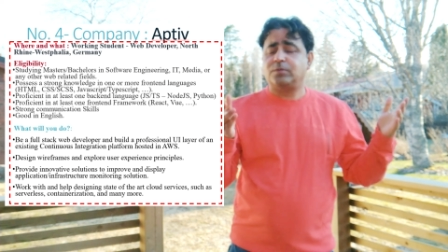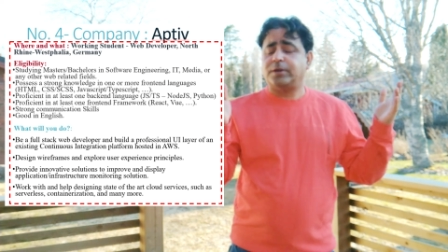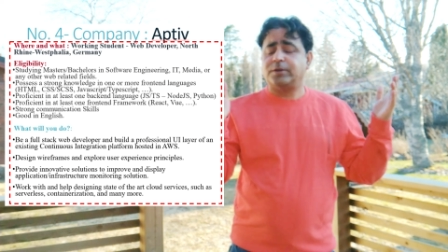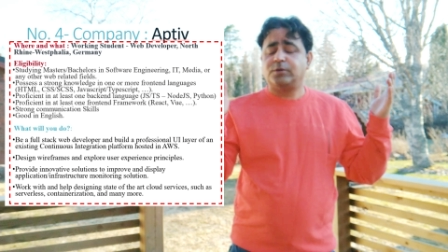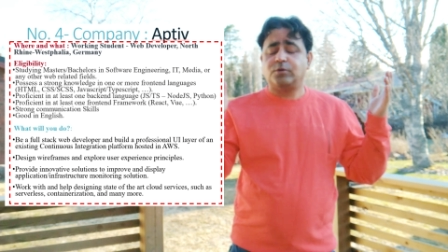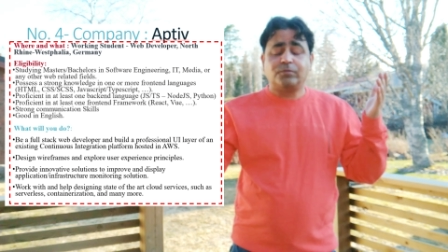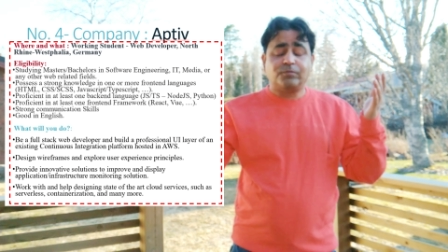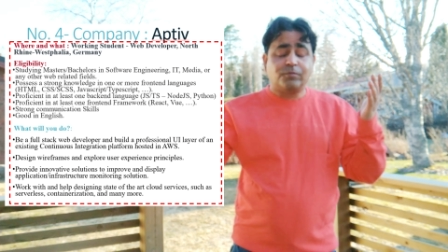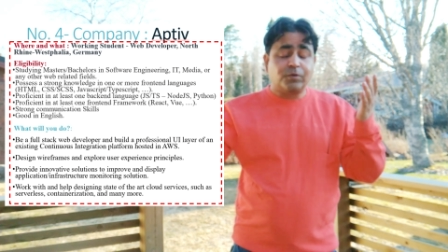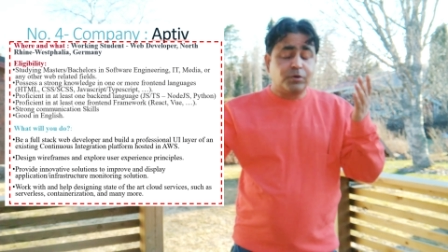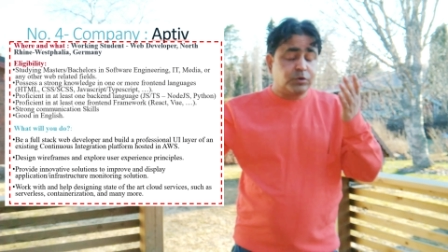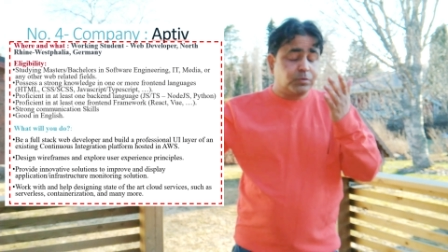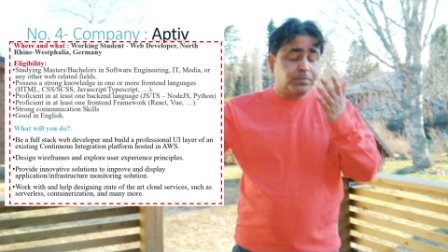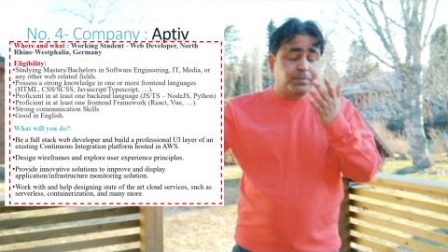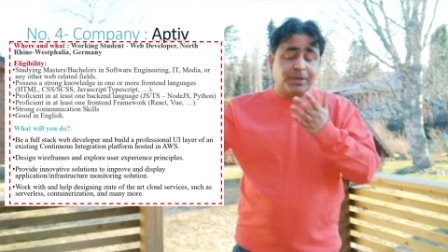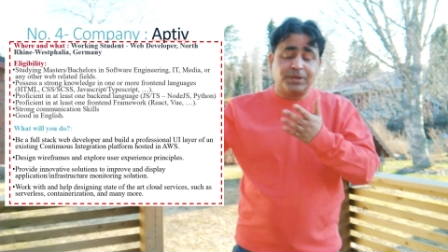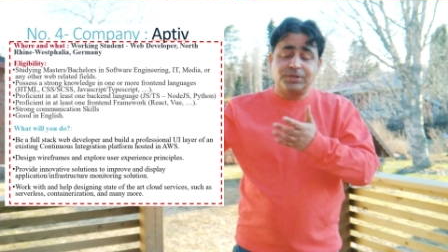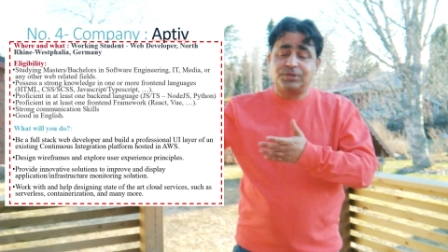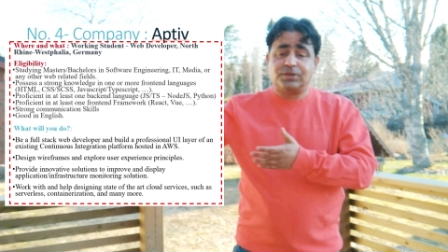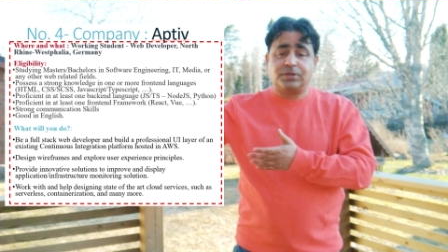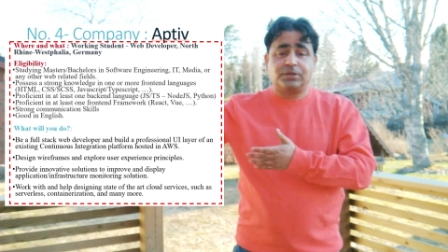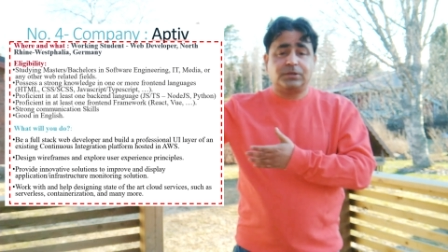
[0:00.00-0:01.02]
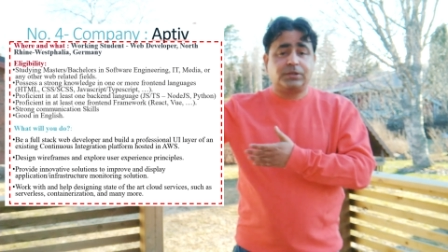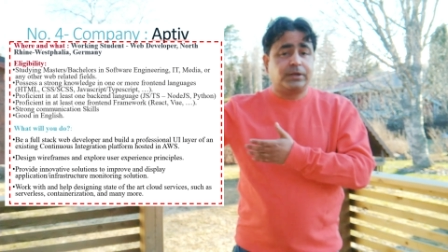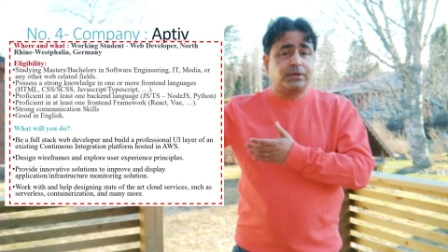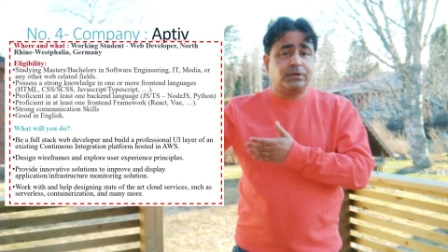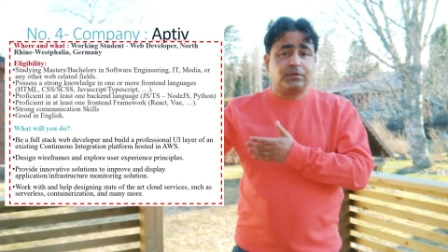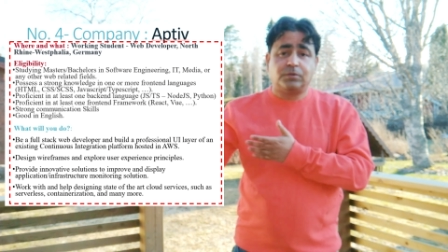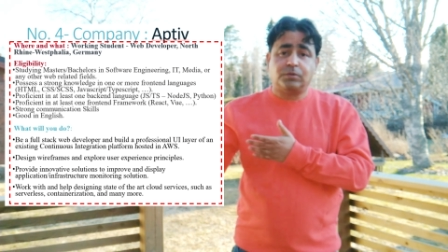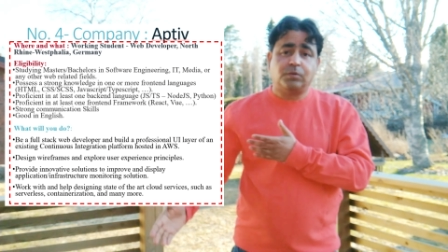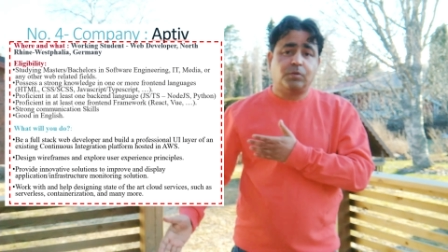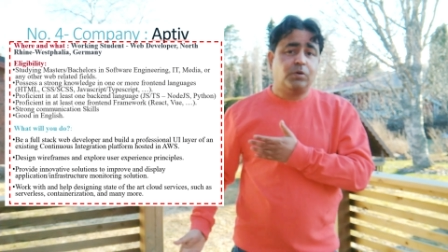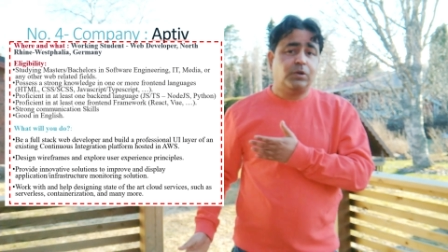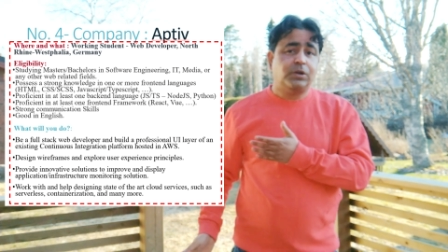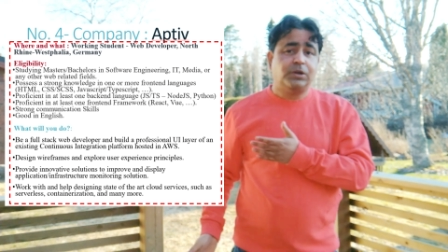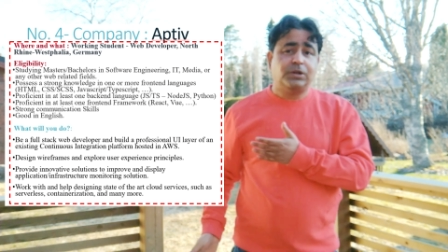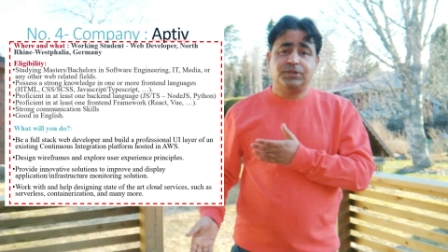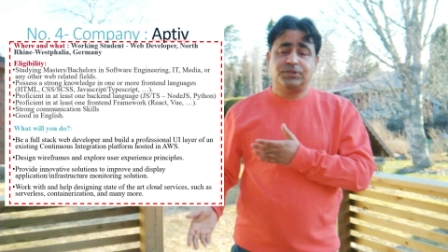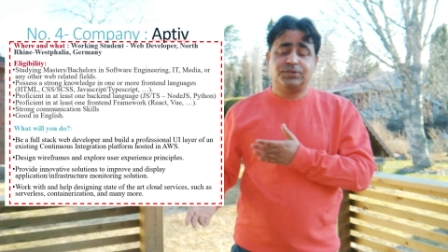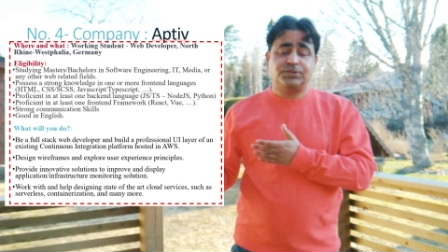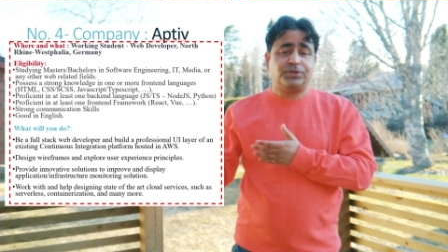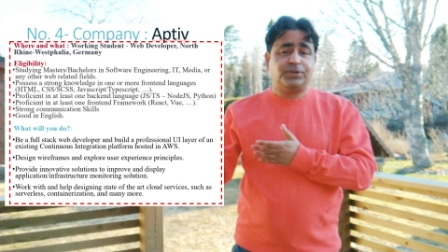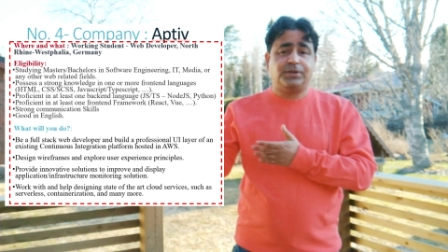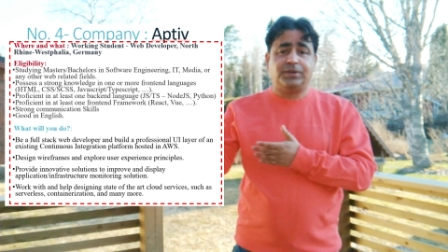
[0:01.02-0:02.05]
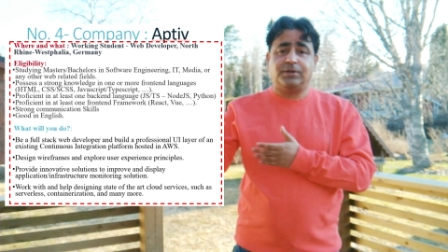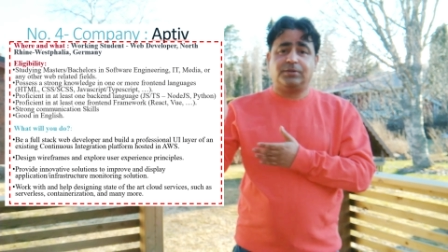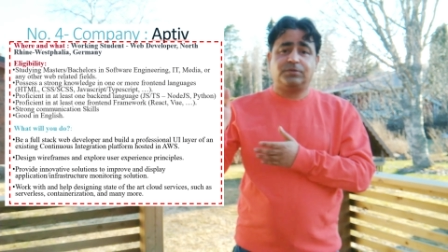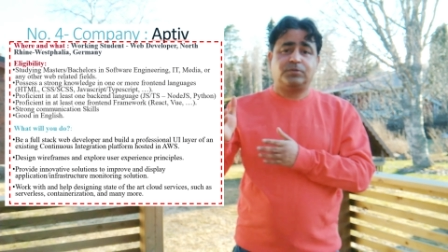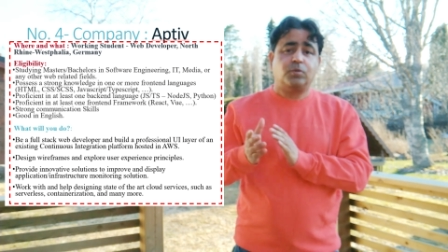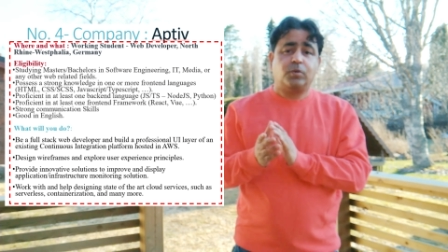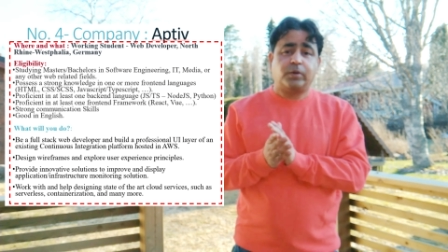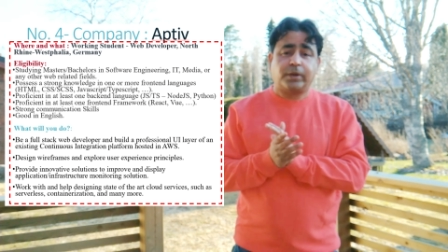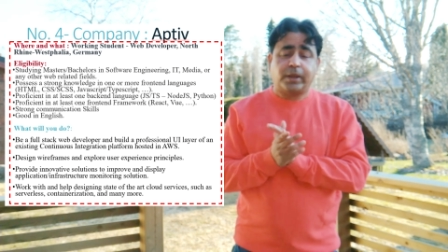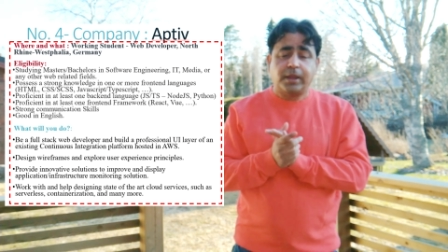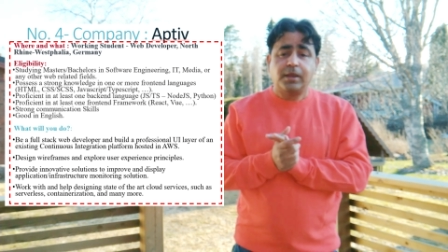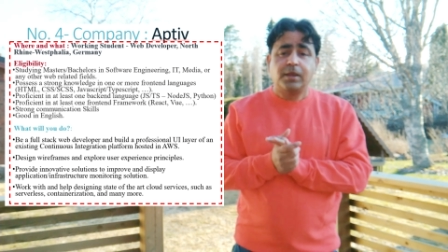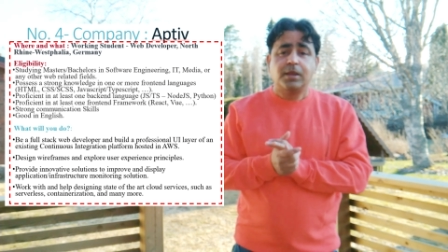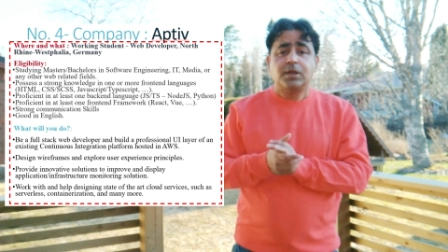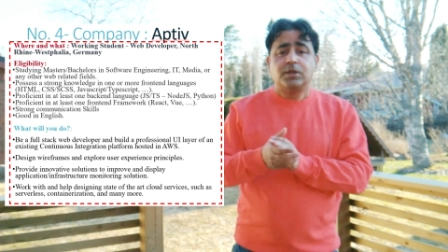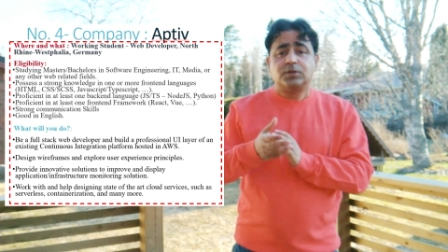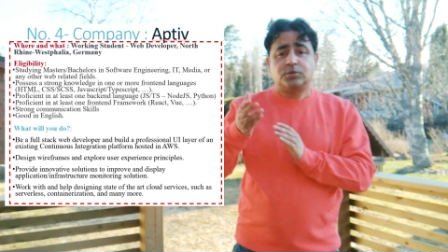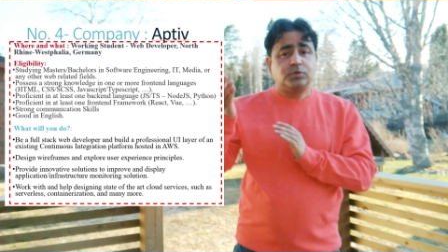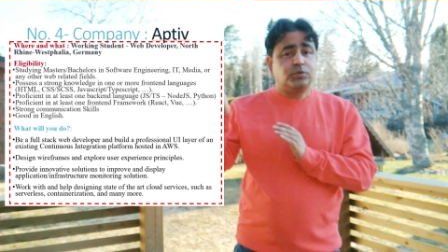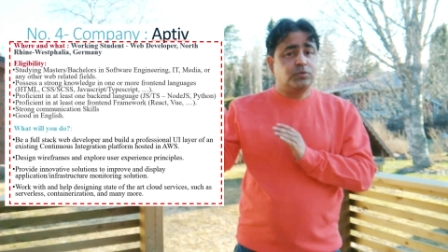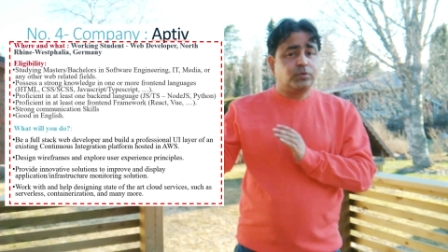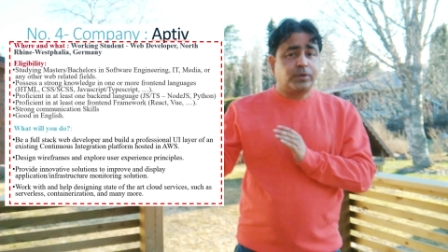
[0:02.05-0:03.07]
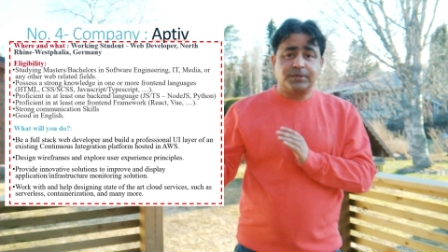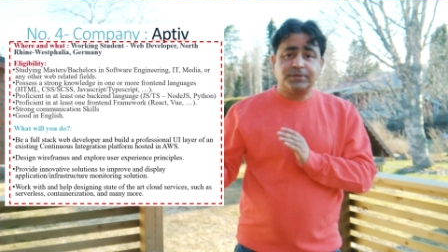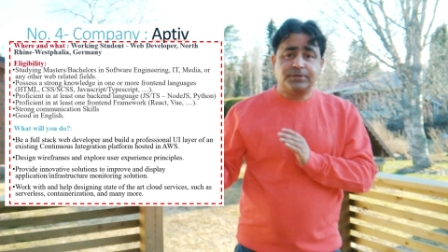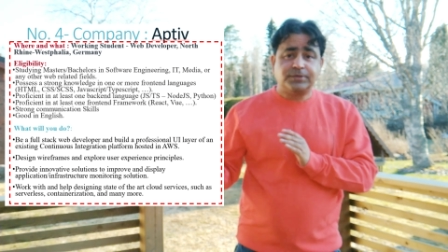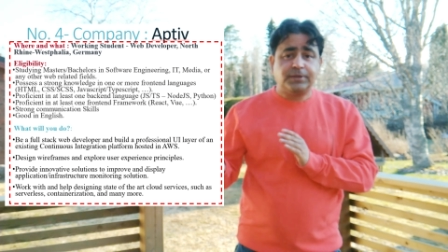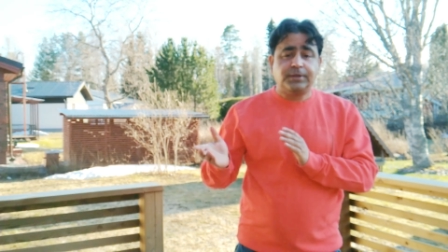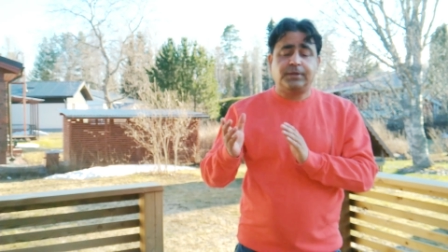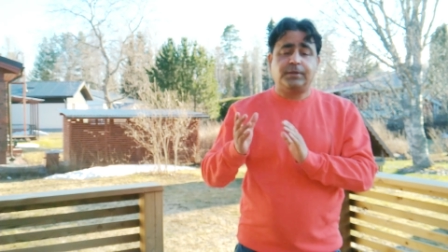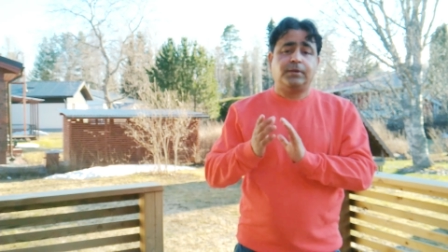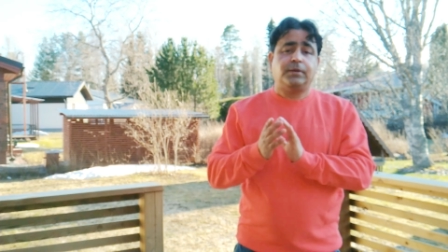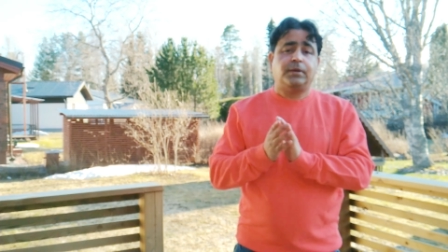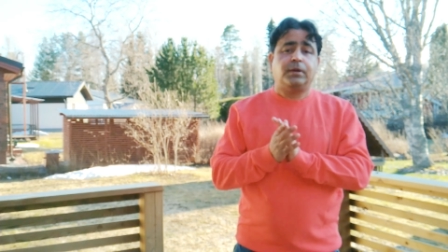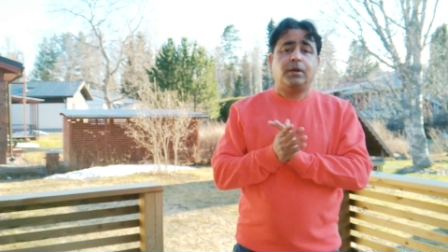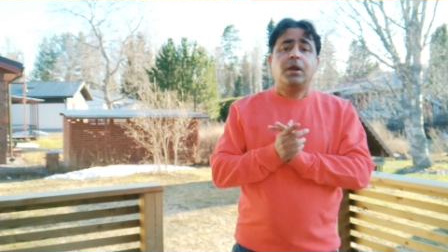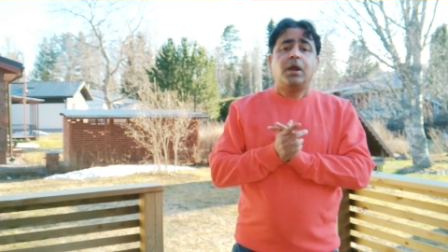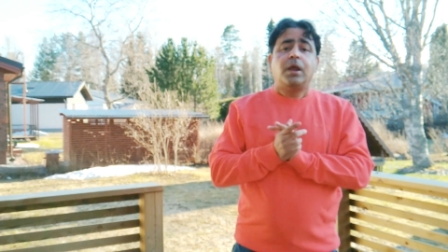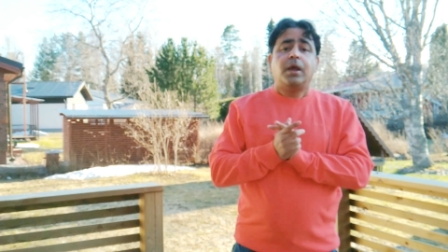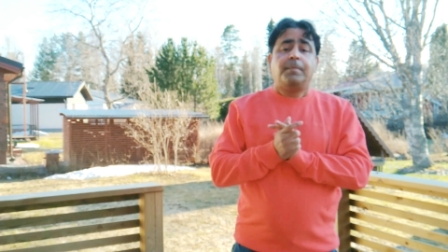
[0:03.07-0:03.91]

So I don't want to mention that all list here. So okay, so you can see here.